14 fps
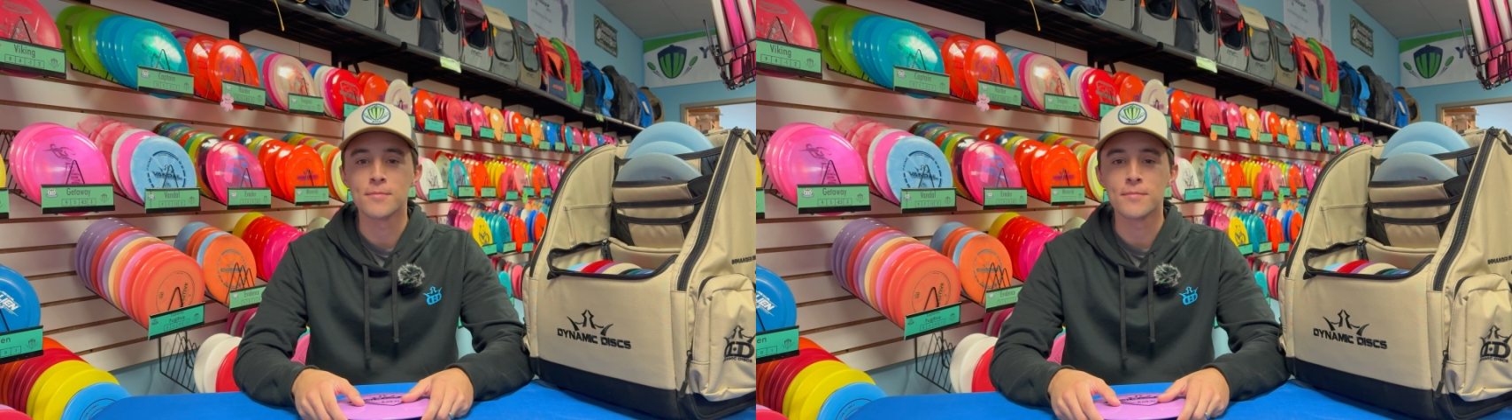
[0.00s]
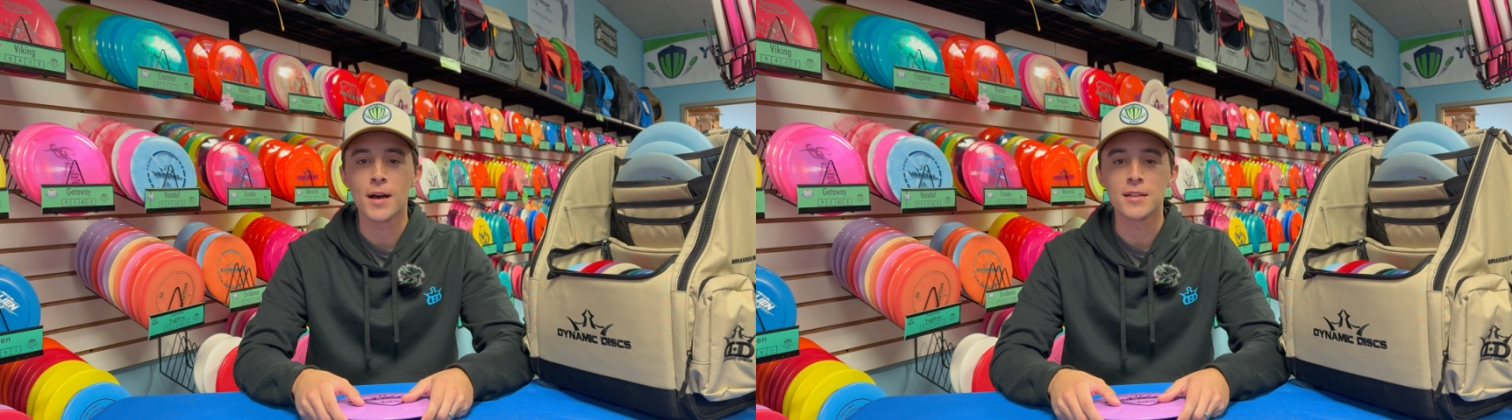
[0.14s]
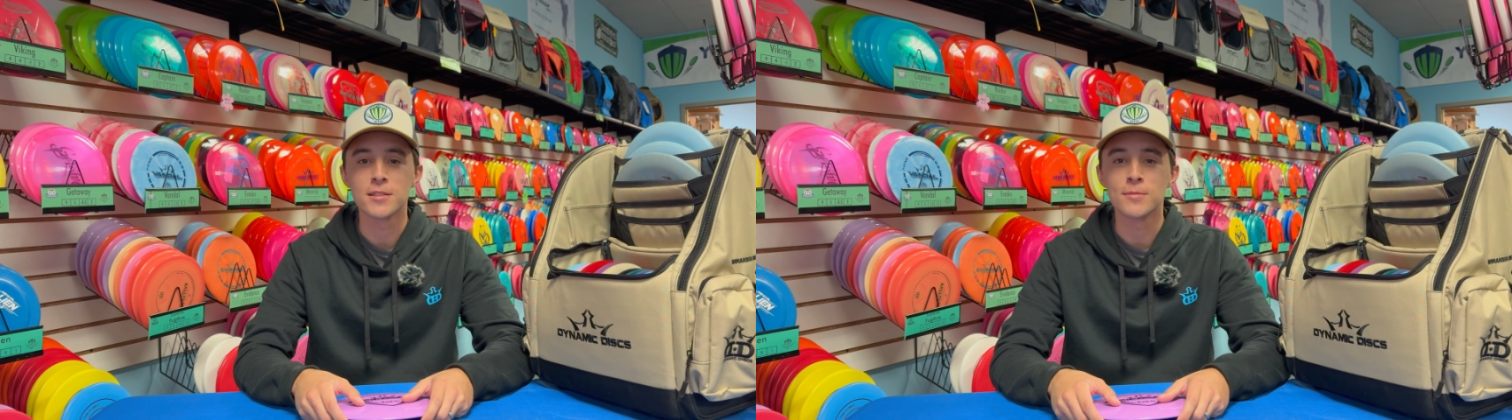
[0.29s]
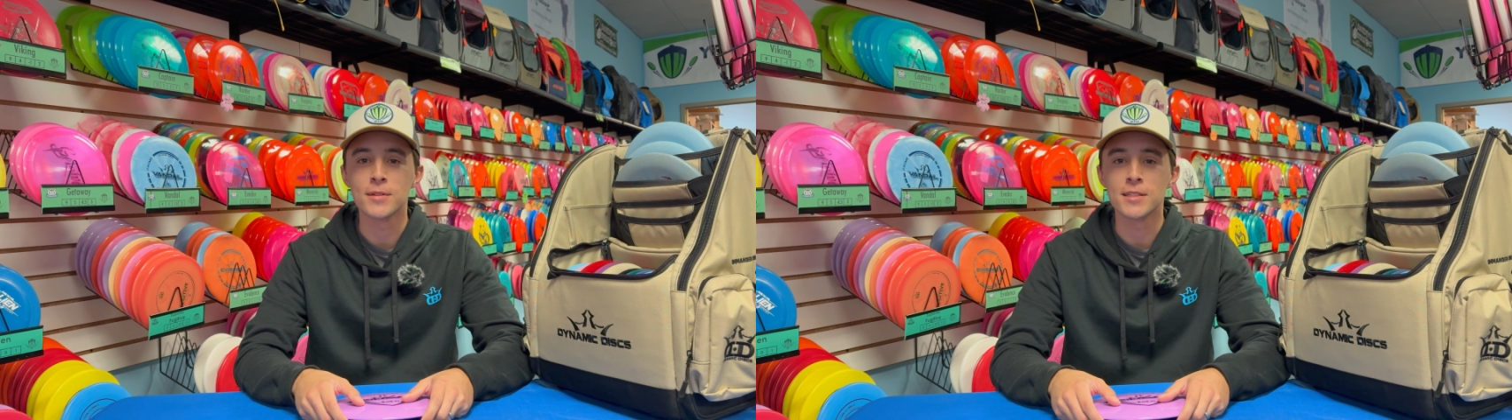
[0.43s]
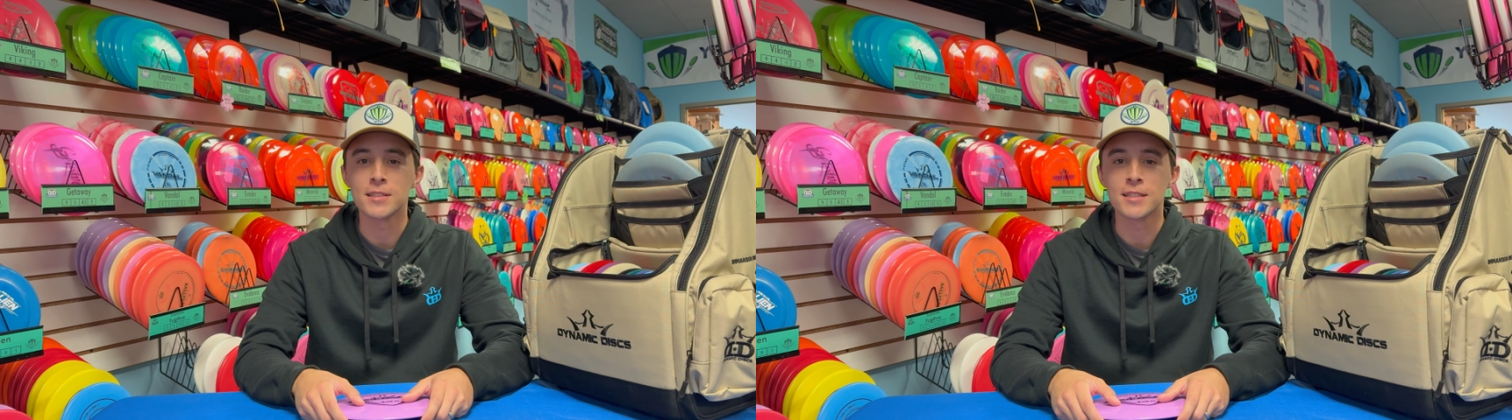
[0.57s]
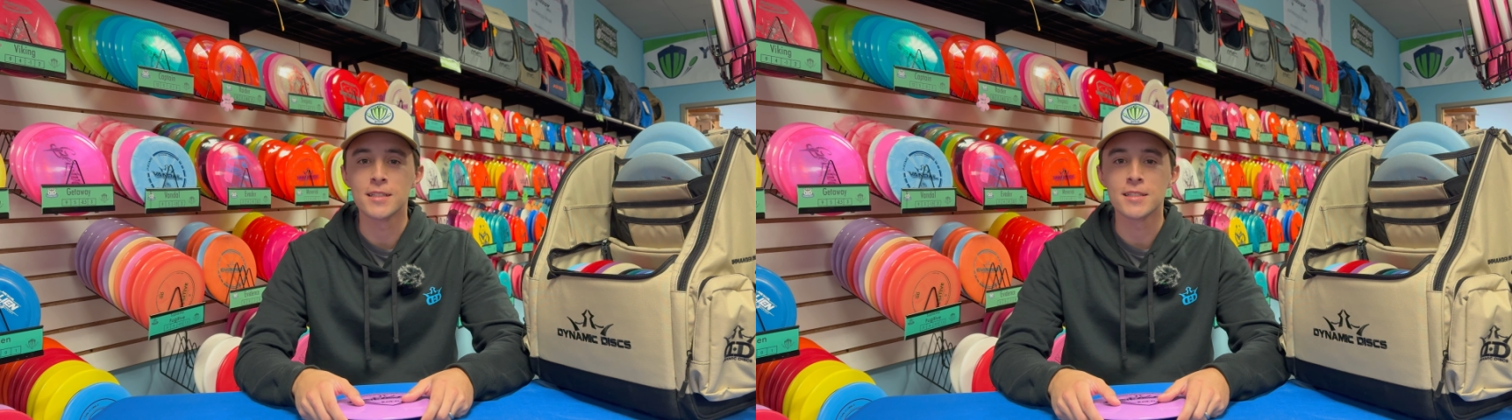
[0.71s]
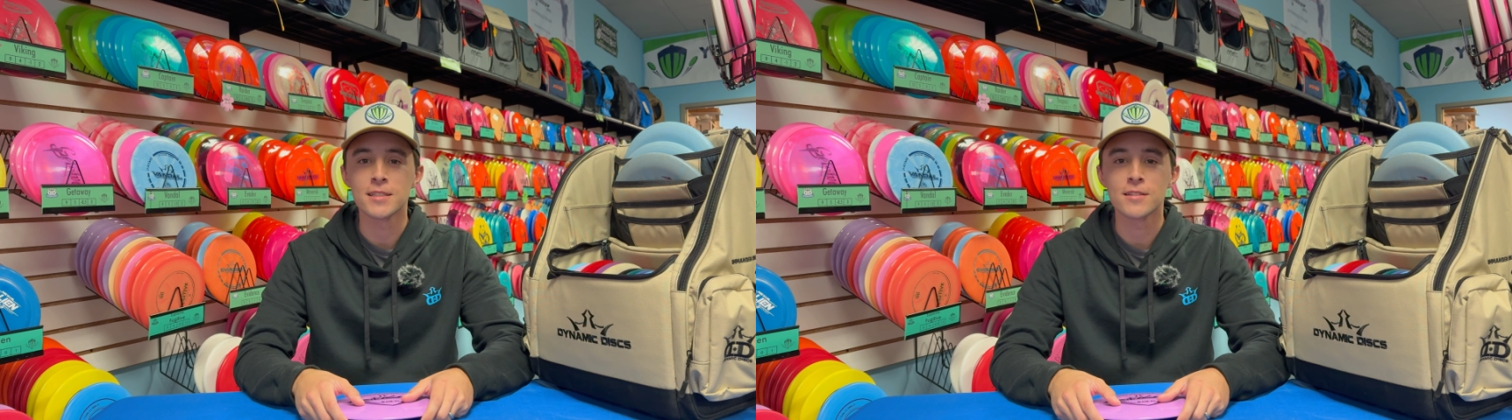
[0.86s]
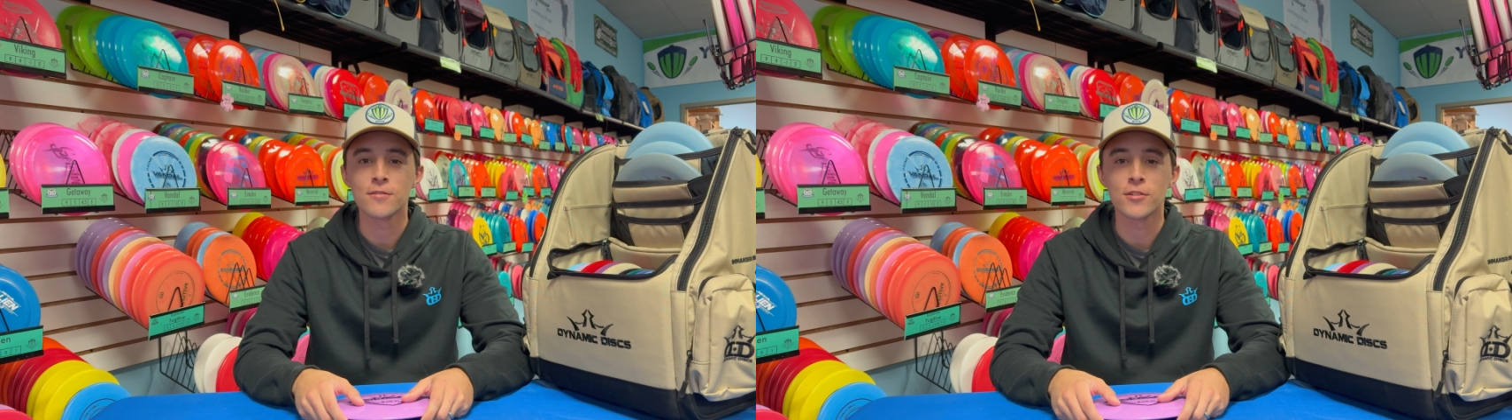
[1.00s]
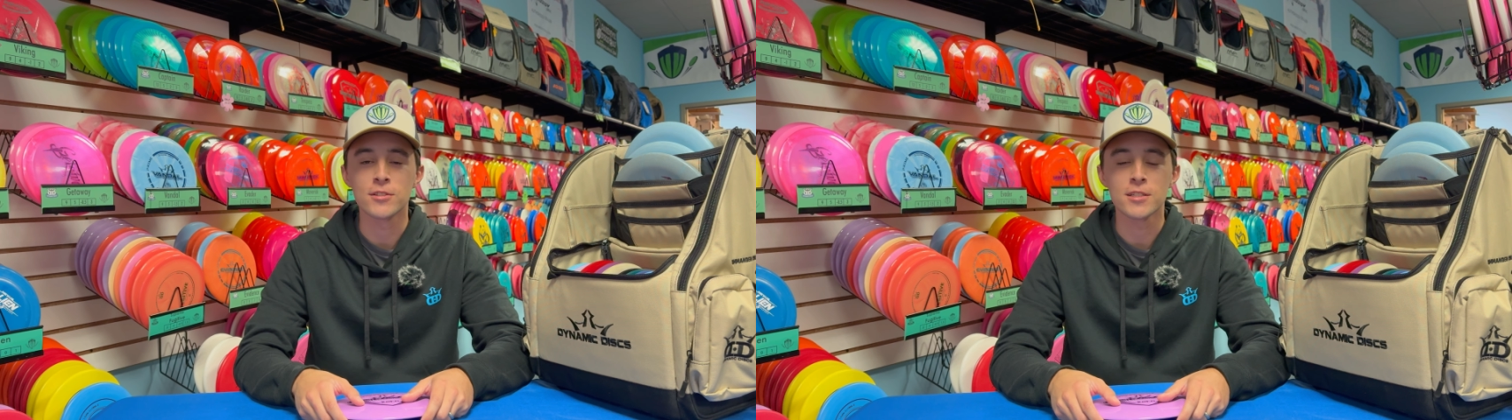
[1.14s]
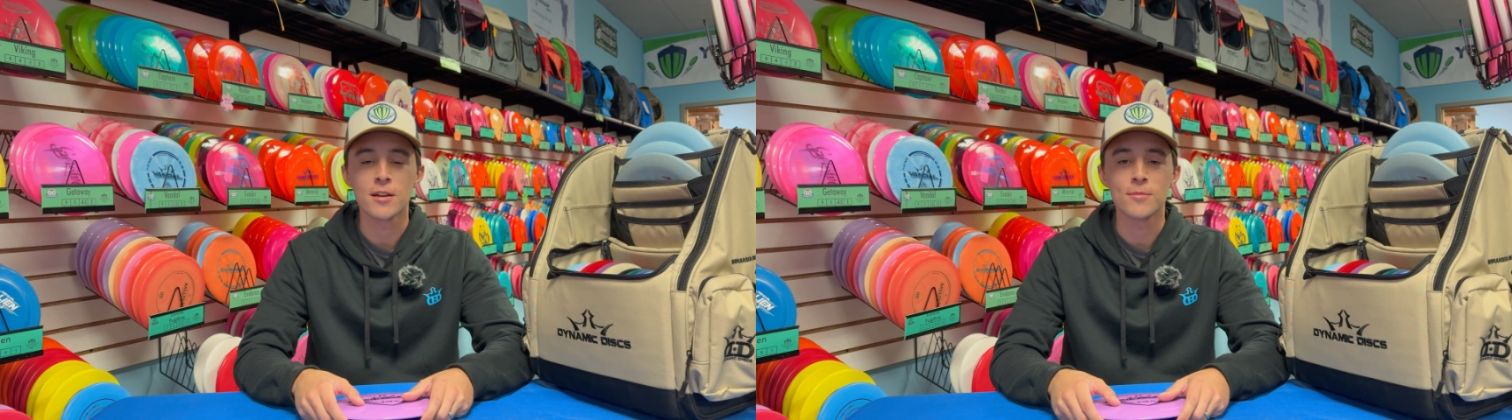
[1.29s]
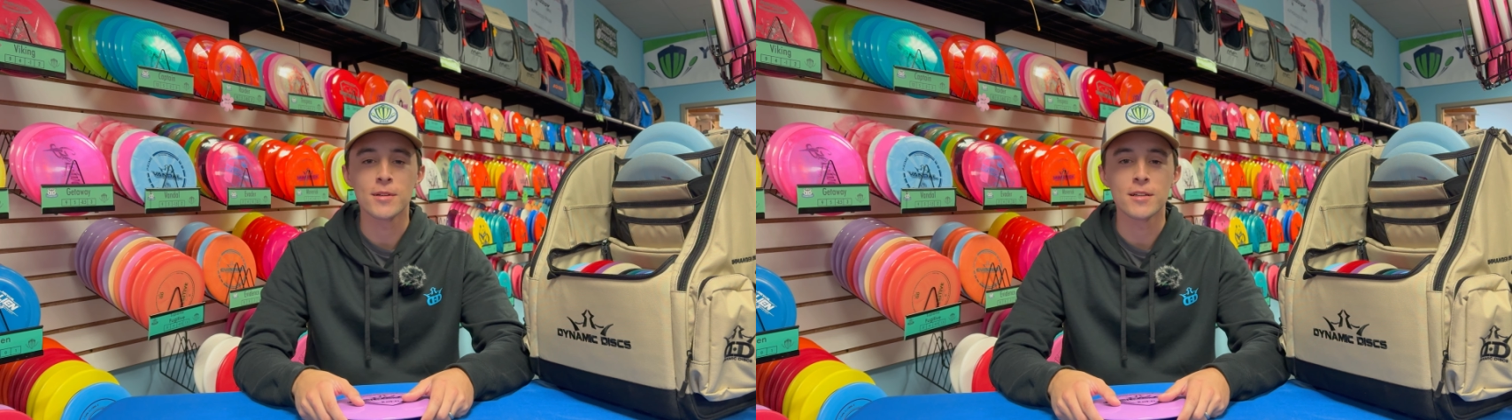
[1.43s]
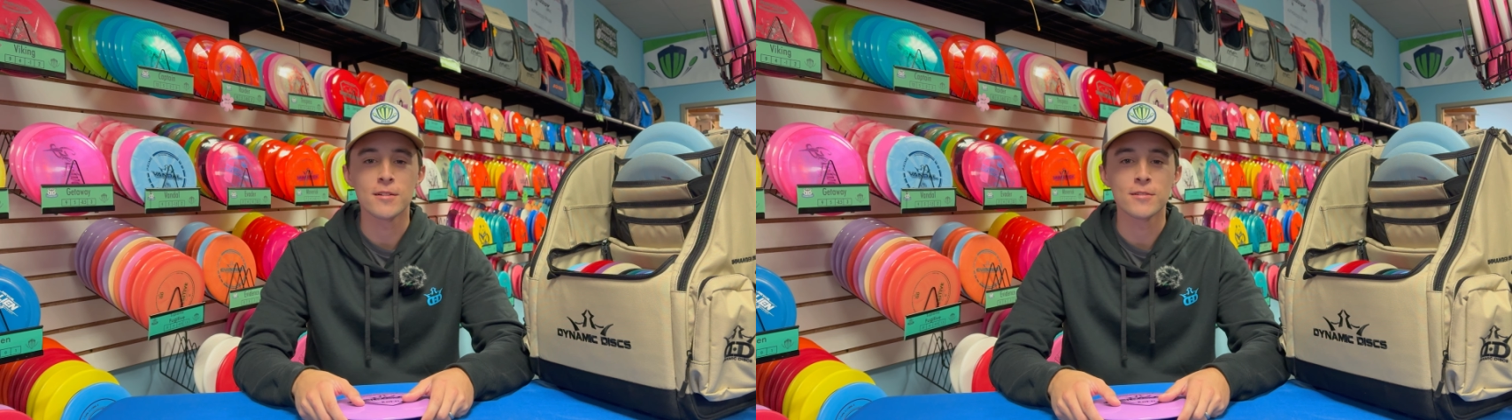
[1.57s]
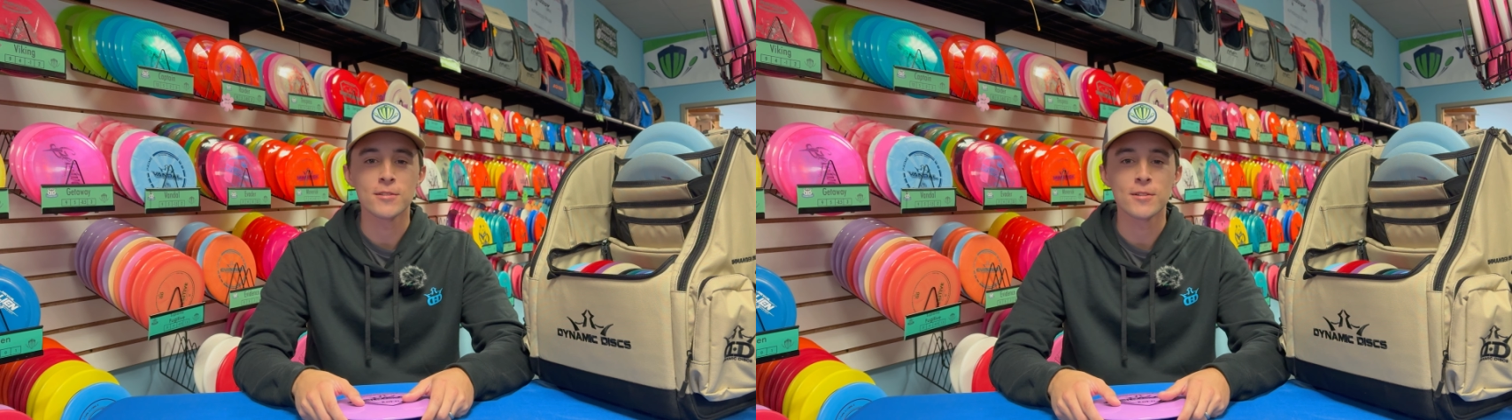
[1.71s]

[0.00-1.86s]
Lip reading: possibility for this coming year.